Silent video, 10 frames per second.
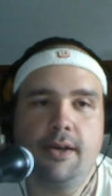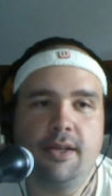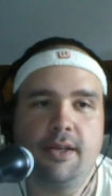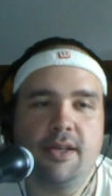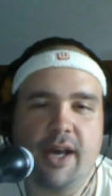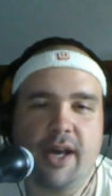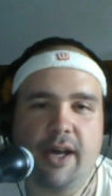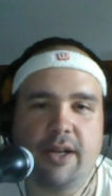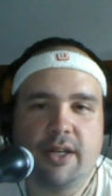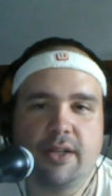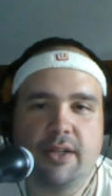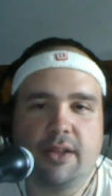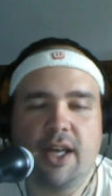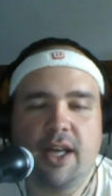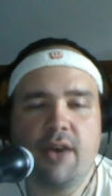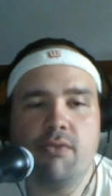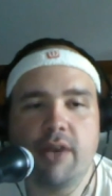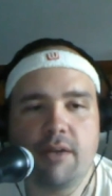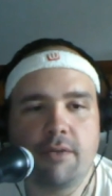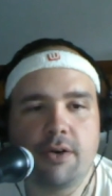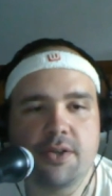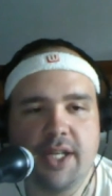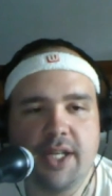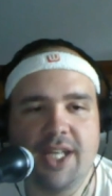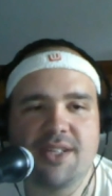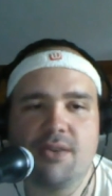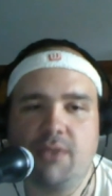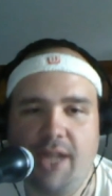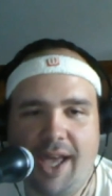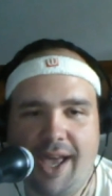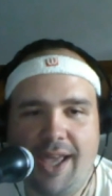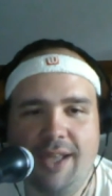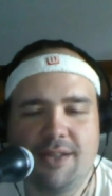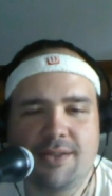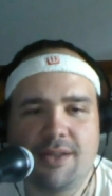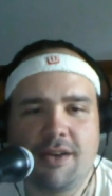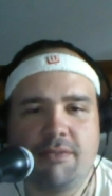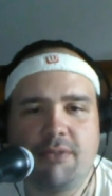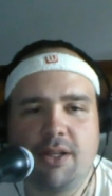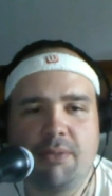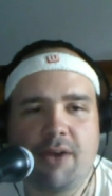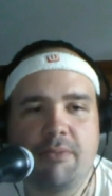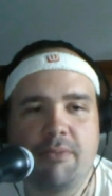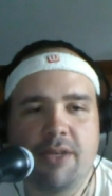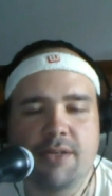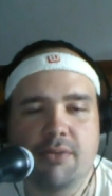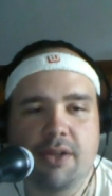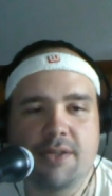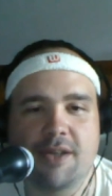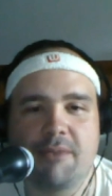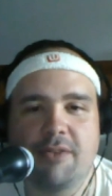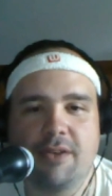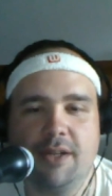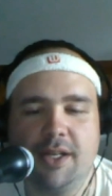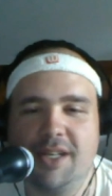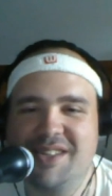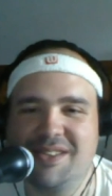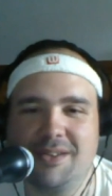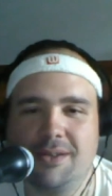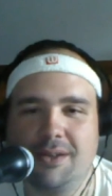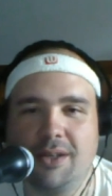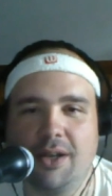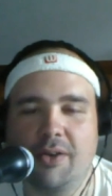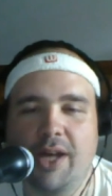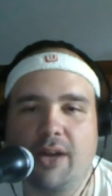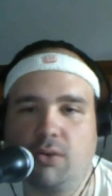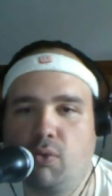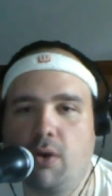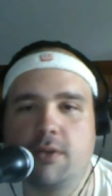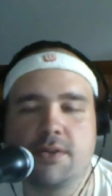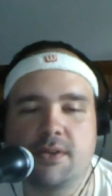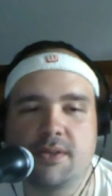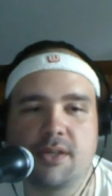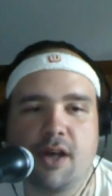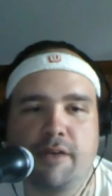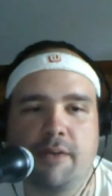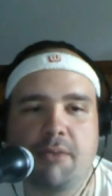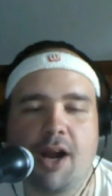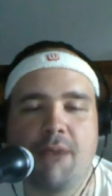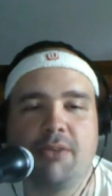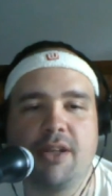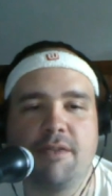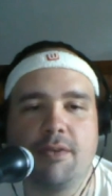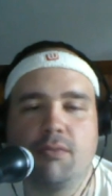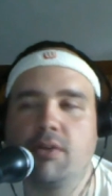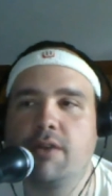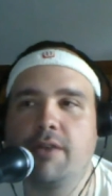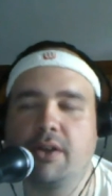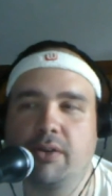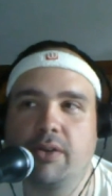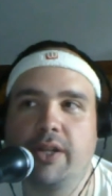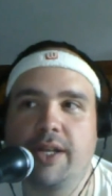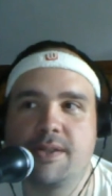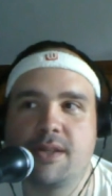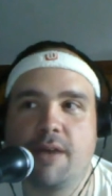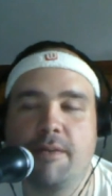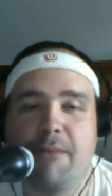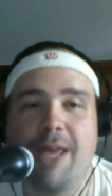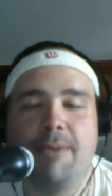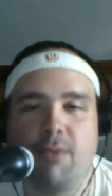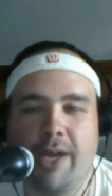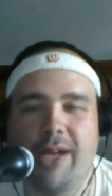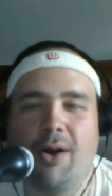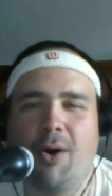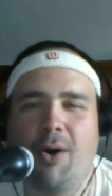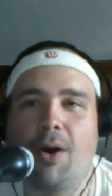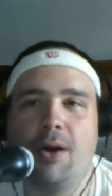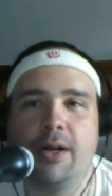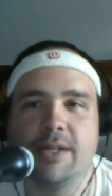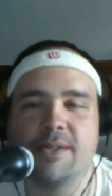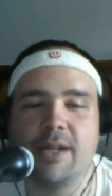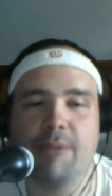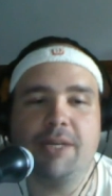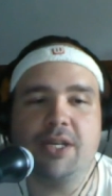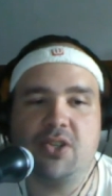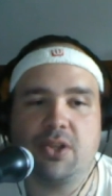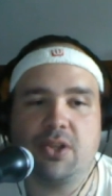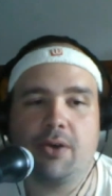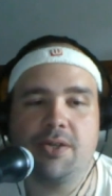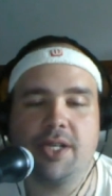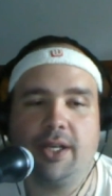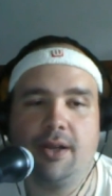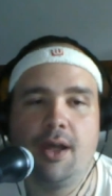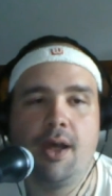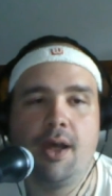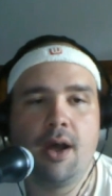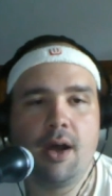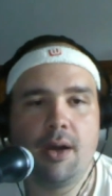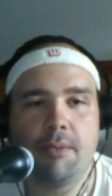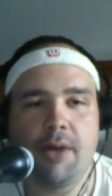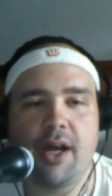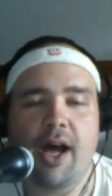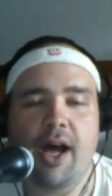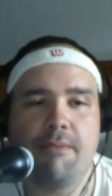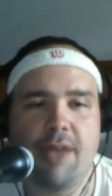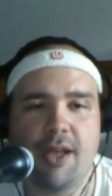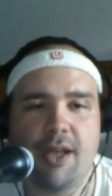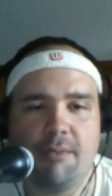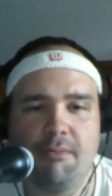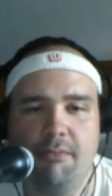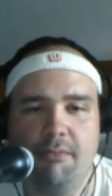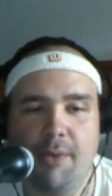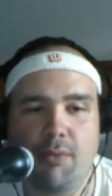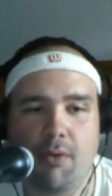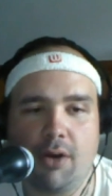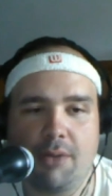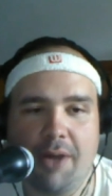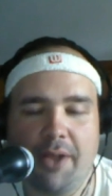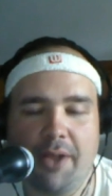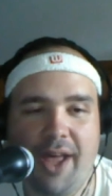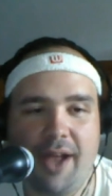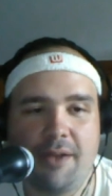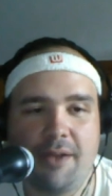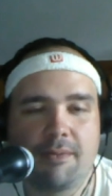Yeah, and the unrated version, it's okay and stuff, but the problem is with it, some of it is, you know, kind of gross and stuff. And probably if it would have included that stuff, it may have been rated R instead of PG-13. But I may be wrong about that.